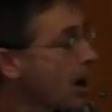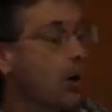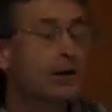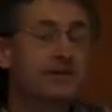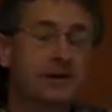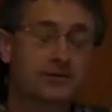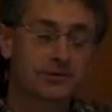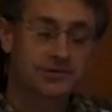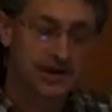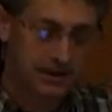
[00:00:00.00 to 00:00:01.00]
oh, and the other
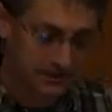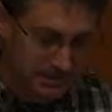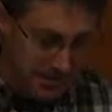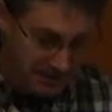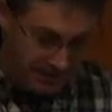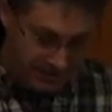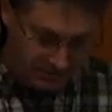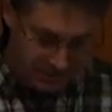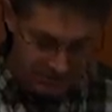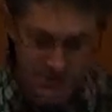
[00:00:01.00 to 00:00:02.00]
thing that I
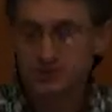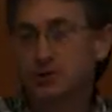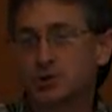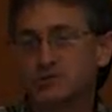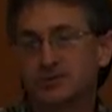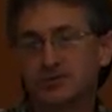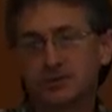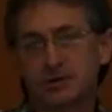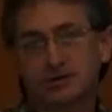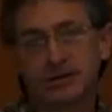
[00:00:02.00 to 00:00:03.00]
should mention, of course, if
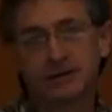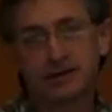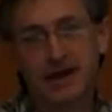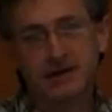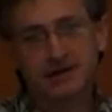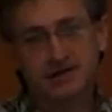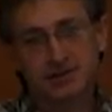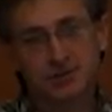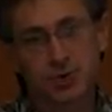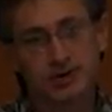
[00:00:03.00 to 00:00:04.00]
you're in irrigated
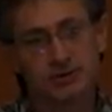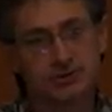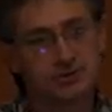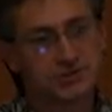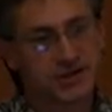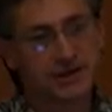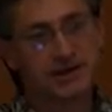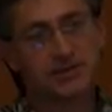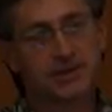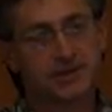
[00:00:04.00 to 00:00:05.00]
situation, you're setting
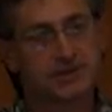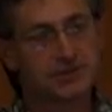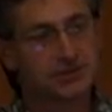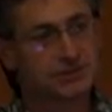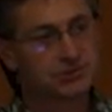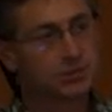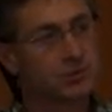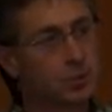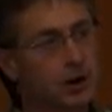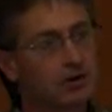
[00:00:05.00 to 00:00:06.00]
up the conditions
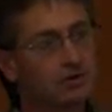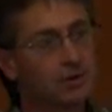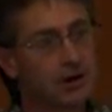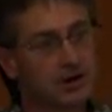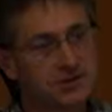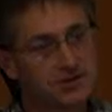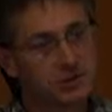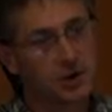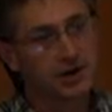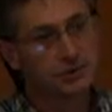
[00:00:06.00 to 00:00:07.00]
really well for it, and
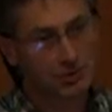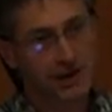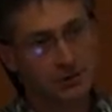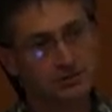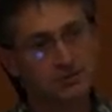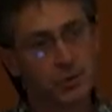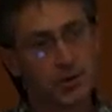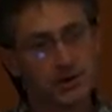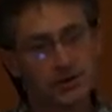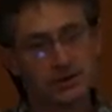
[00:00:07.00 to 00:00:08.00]
you want to try to
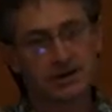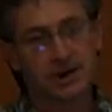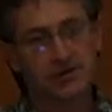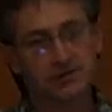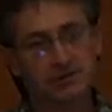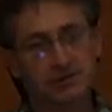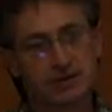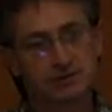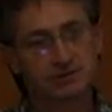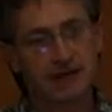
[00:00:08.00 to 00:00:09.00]
avoid irrigation
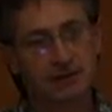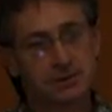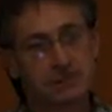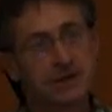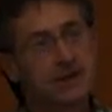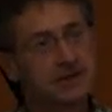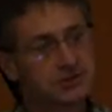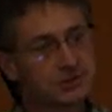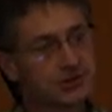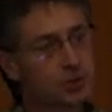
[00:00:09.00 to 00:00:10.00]
during flowering.
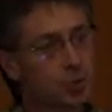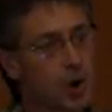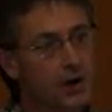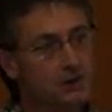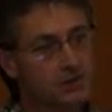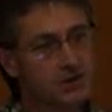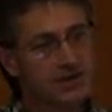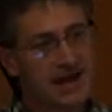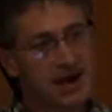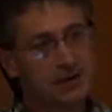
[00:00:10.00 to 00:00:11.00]
So get your water put
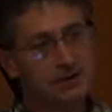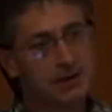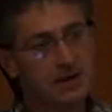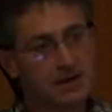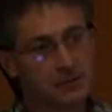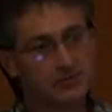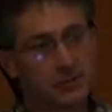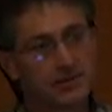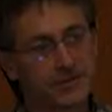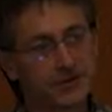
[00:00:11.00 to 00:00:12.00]
down
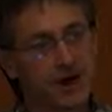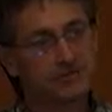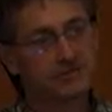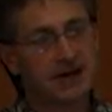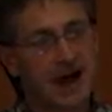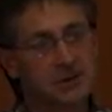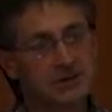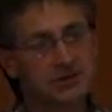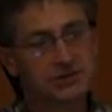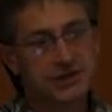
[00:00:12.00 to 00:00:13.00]
before the crop
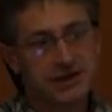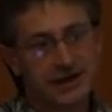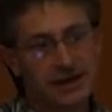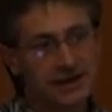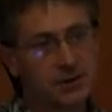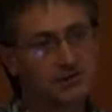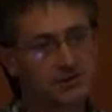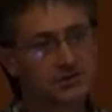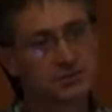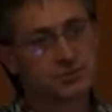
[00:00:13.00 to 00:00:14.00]
flowers, and hope
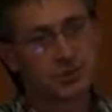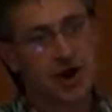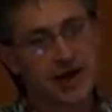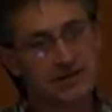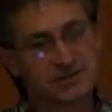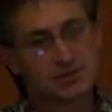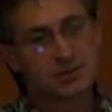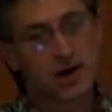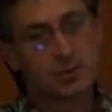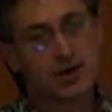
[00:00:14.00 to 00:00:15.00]
for some dry some
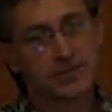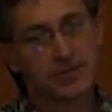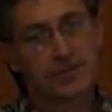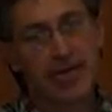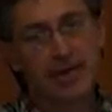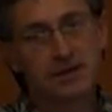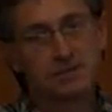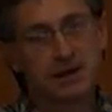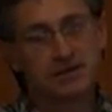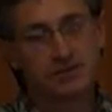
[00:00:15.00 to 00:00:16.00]
dry weather.
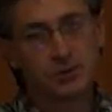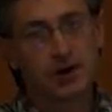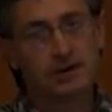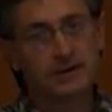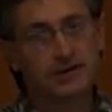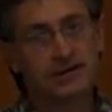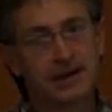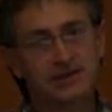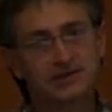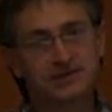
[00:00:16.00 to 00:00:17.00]
But if you are an
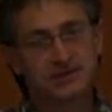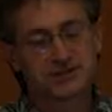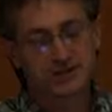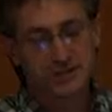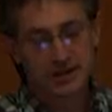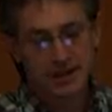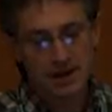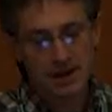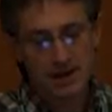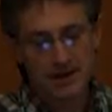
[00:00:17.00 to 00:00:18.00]
irrigated system,
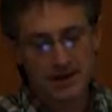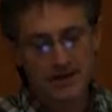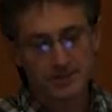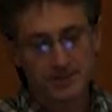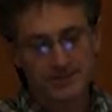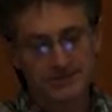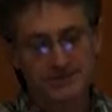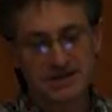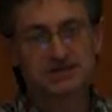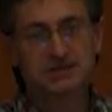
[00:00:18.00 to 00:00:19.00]
uh, it's
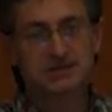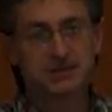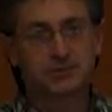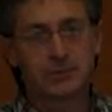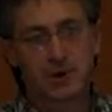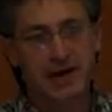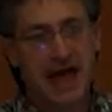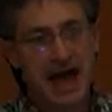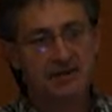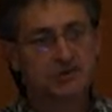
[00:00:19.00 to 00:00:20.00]
definitely something you want to
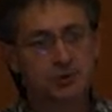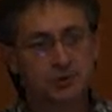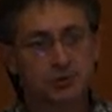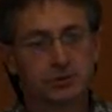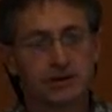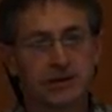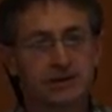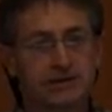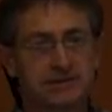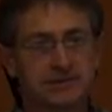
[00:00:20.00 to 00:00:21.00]
have in your
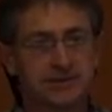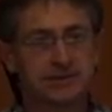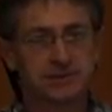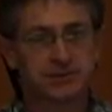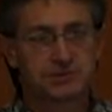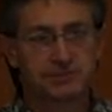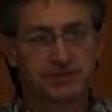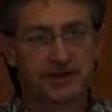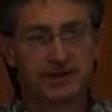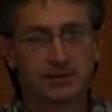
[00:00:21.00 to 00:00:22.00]
toolkit. Is is
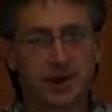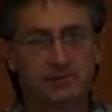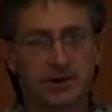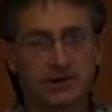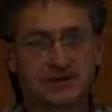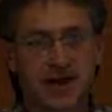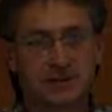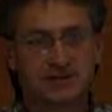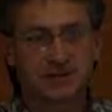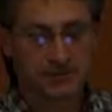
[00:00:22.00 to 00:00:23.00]
thinking about putting
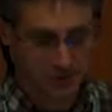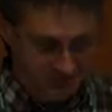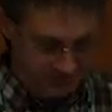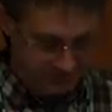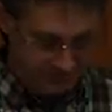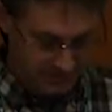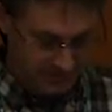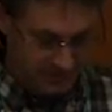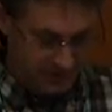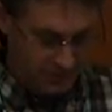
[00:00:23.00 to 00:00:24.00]
down some of those
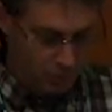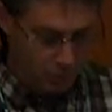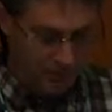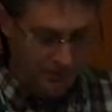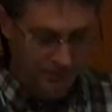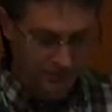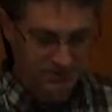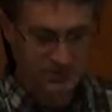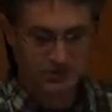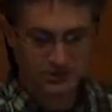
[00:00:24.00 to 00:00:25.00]
uh, uh one of those
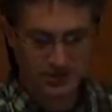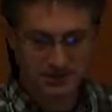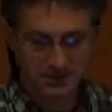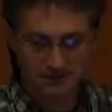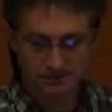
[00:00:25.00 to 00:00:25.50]
fungicides.